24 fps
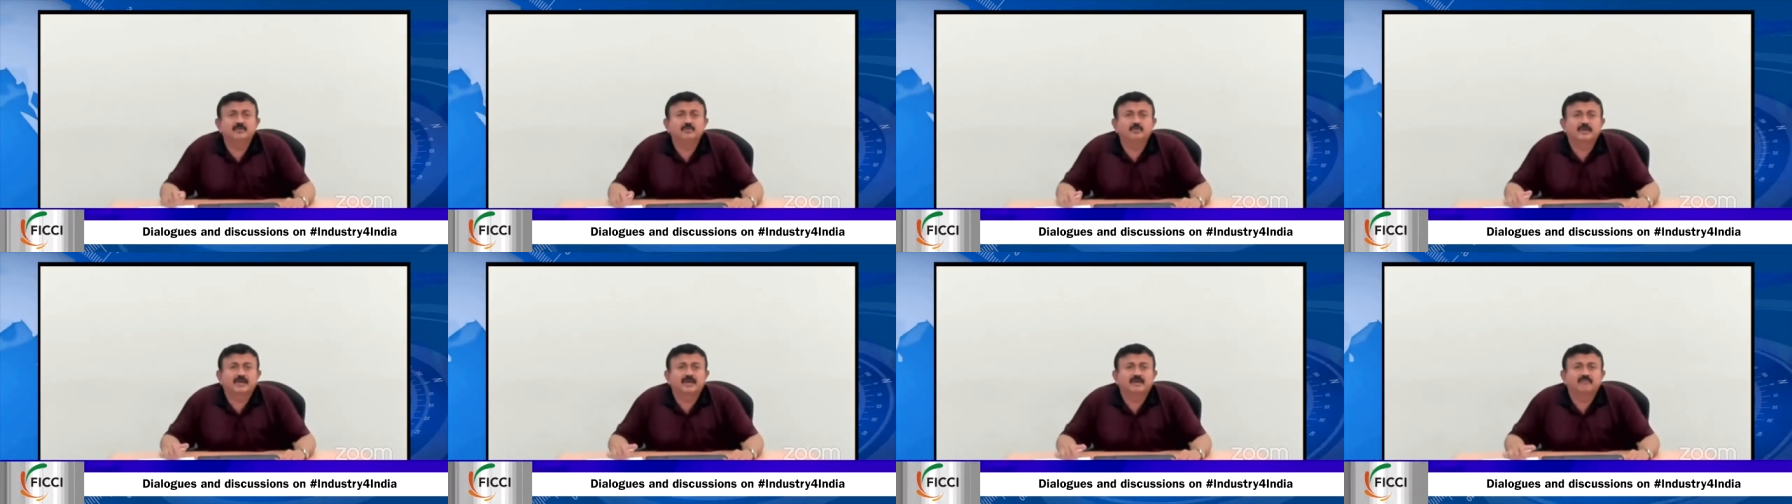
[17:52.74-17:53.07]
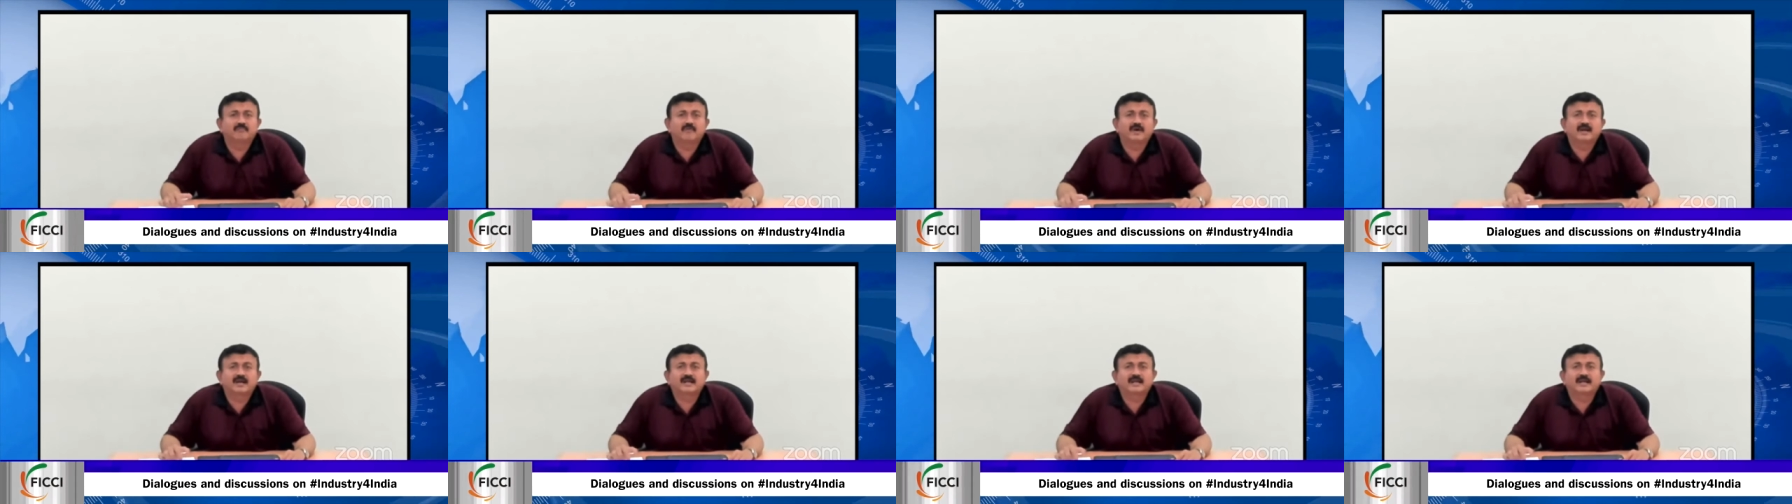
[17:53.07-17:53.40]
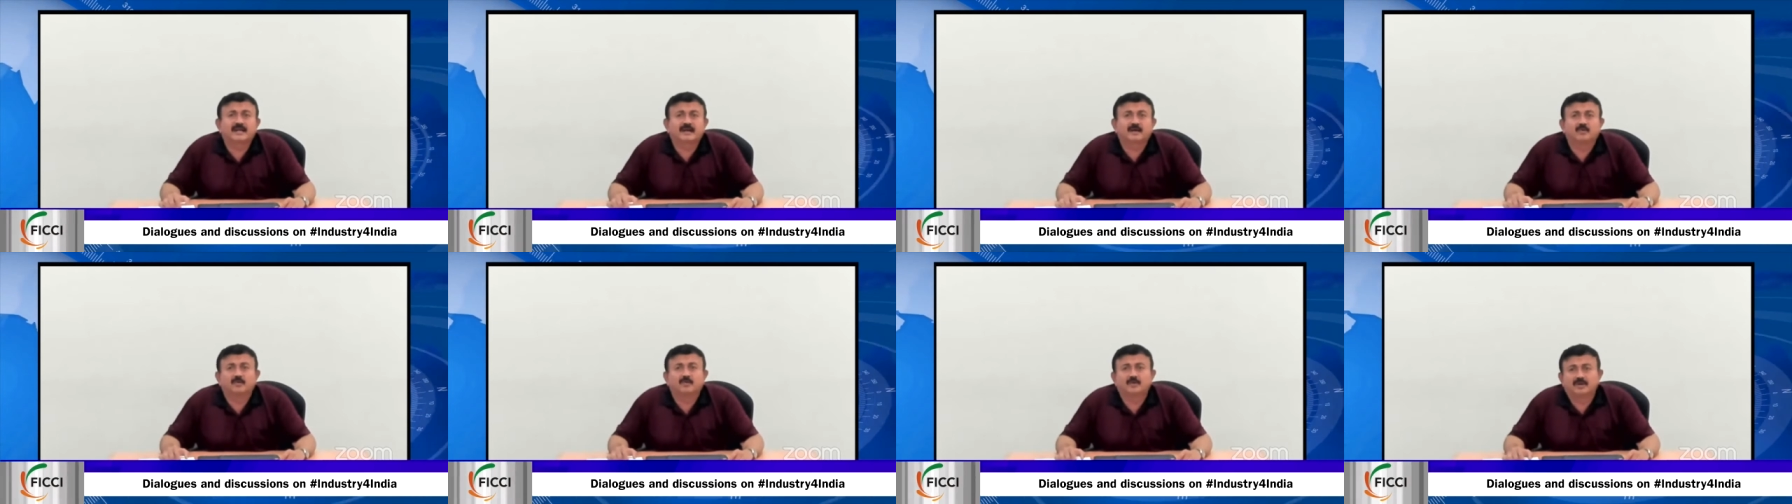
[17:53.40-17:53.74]
you can work
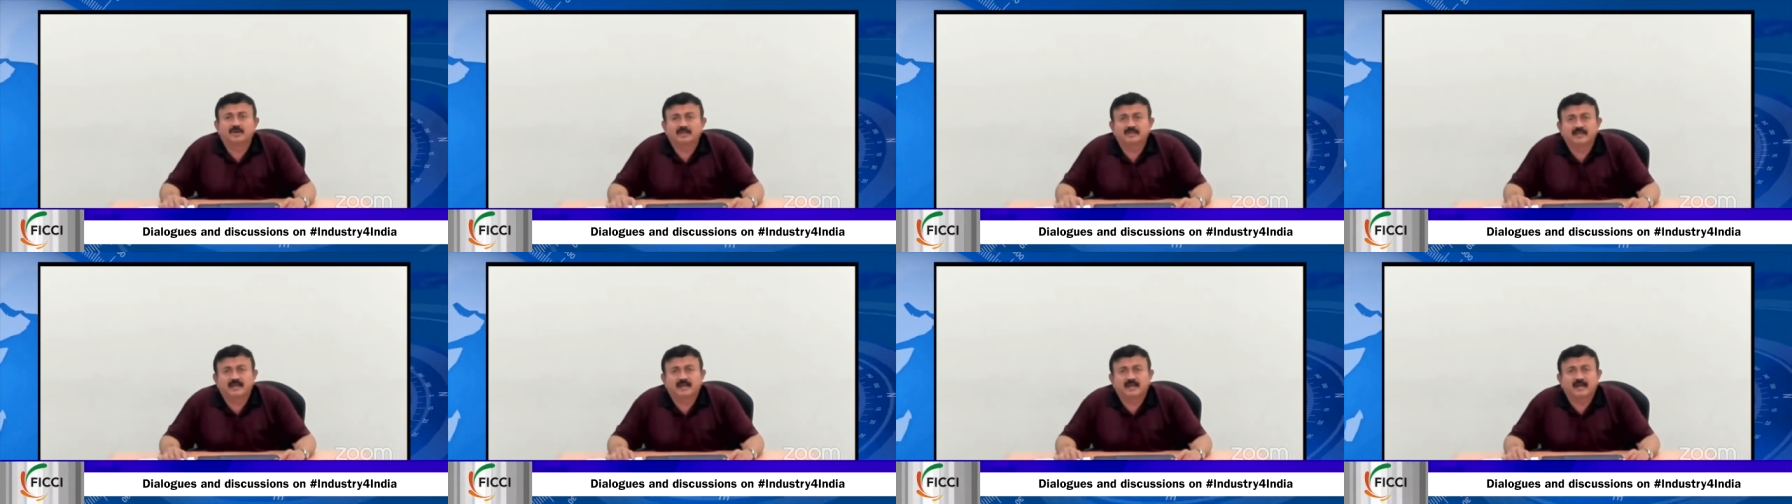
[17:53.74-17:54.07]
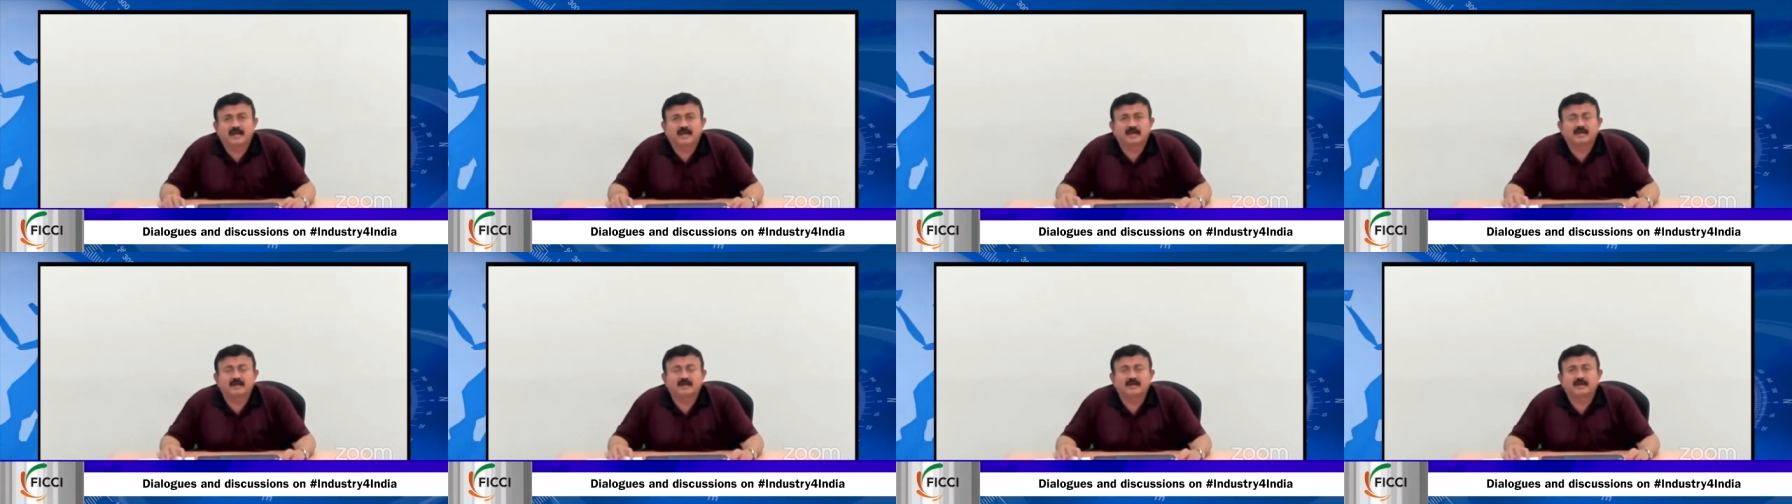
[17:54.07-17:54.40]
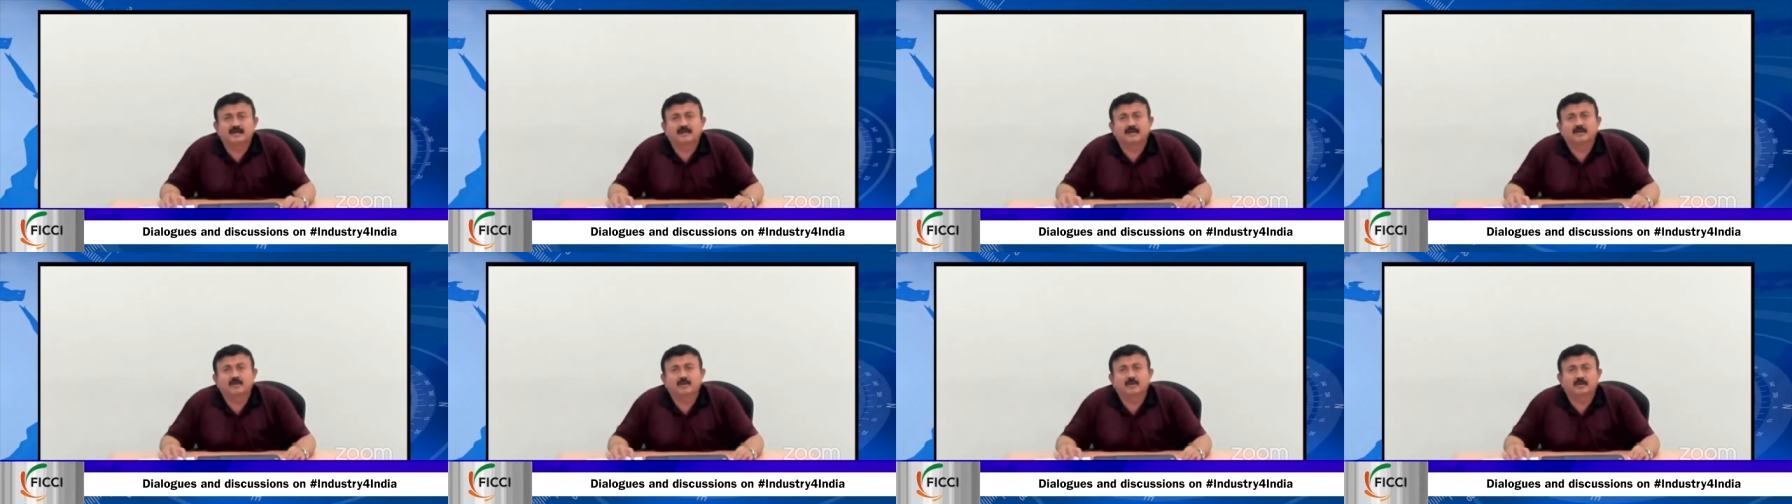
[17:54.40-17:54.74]
around. There are
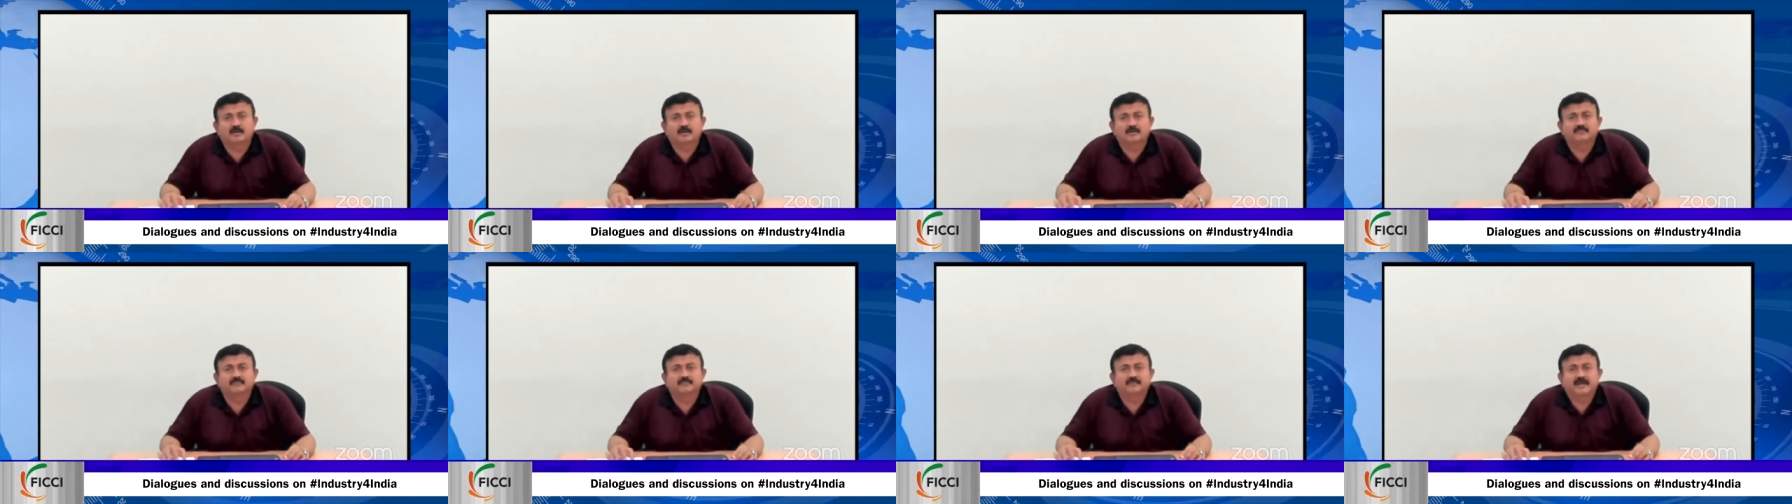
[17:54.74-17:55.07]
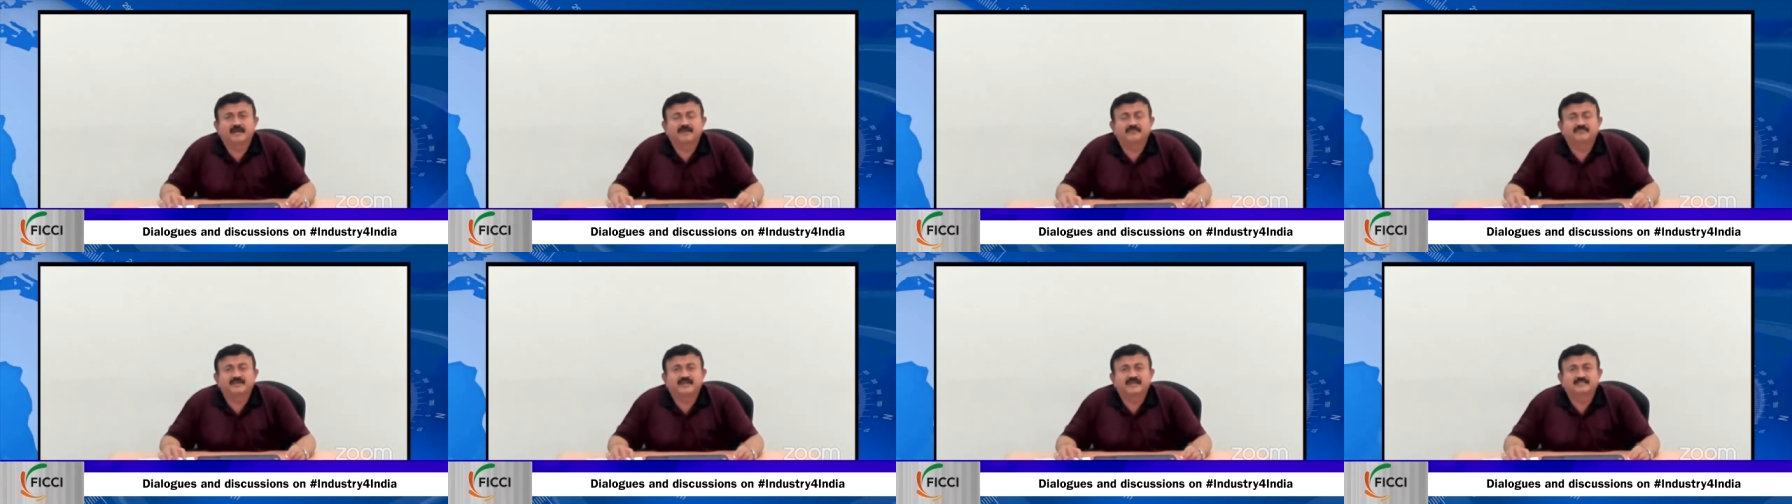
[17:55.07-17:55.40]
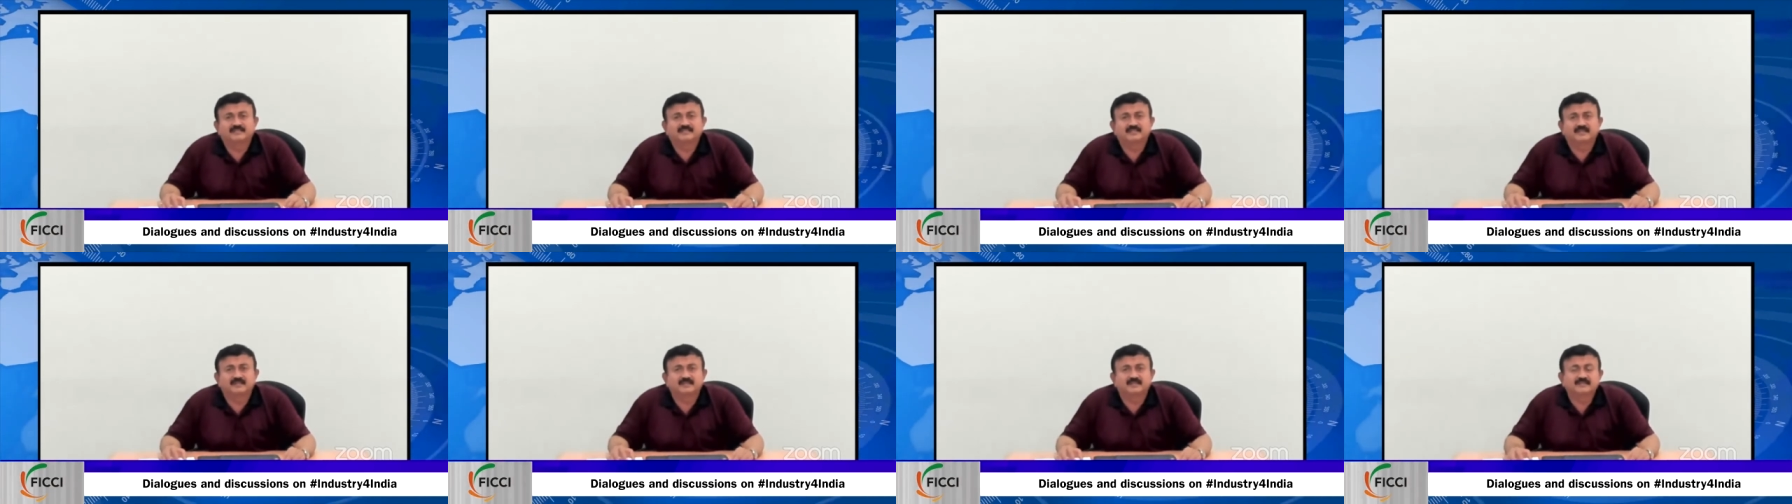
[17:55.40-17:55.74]
a uh, lot of
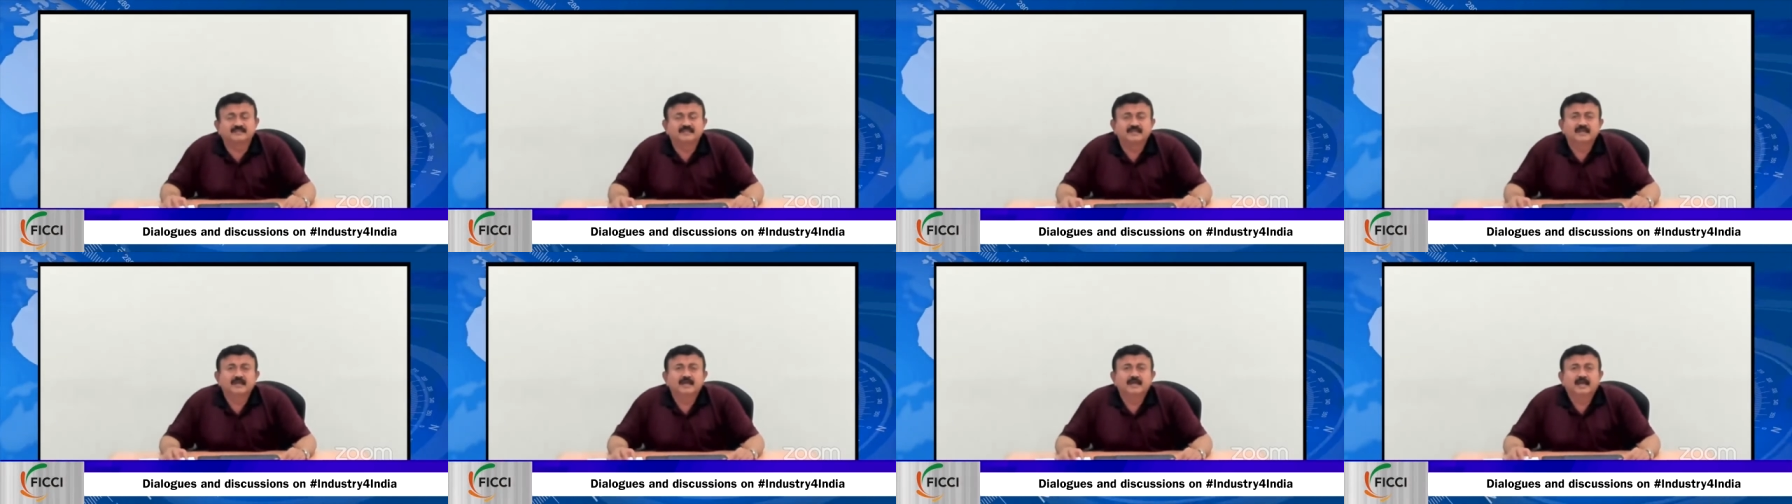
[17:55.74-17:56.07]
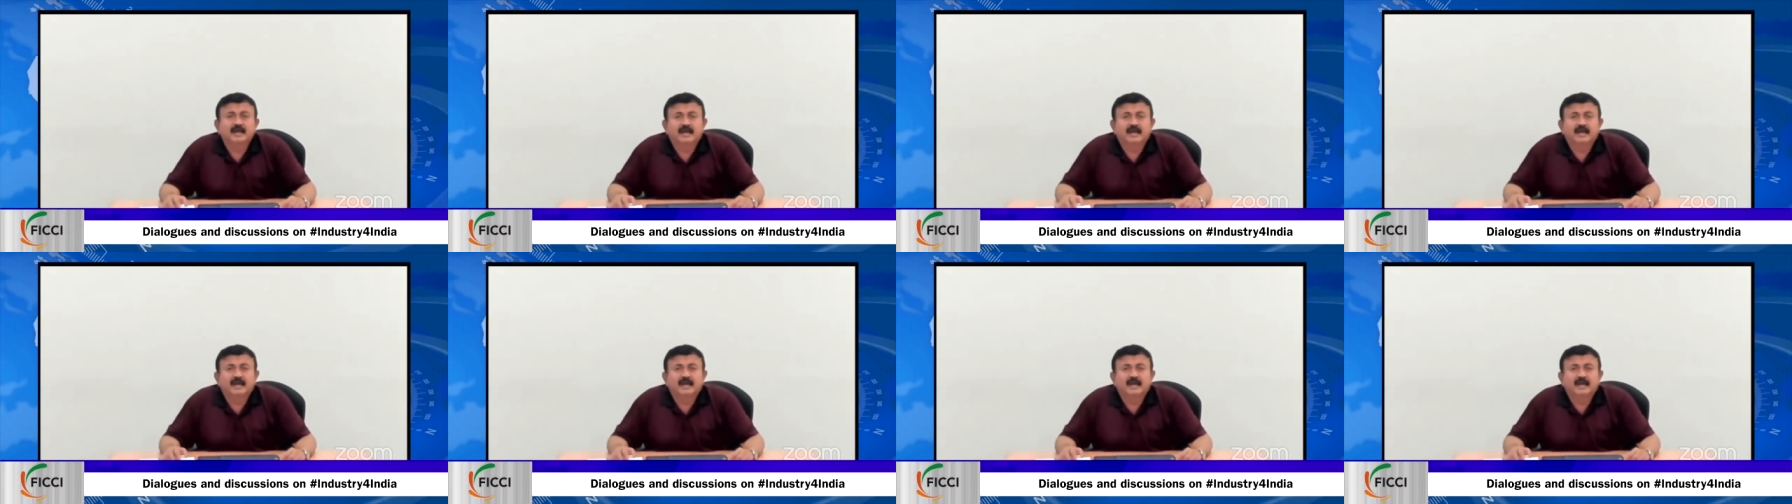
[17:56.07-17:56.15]
manufacturers.